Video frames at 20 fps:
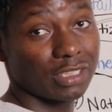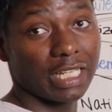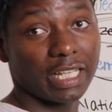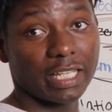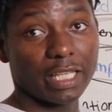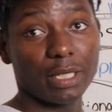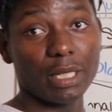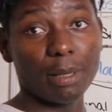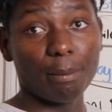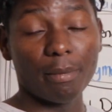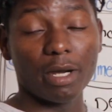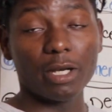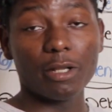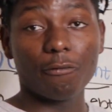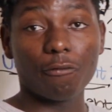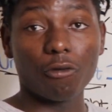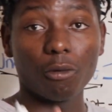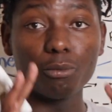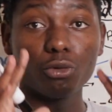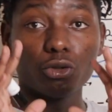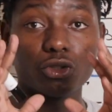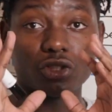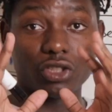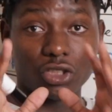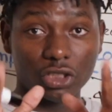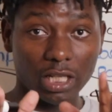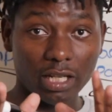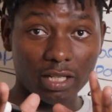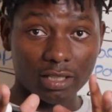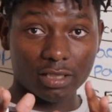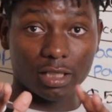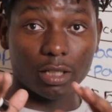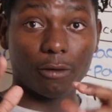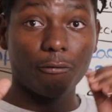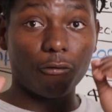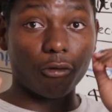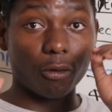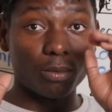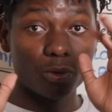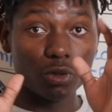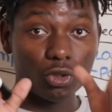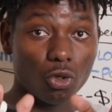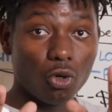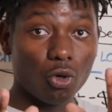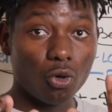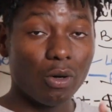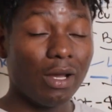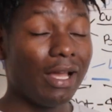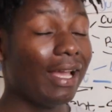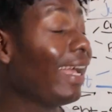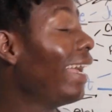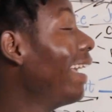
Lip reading: taking the money from your citizen, from you,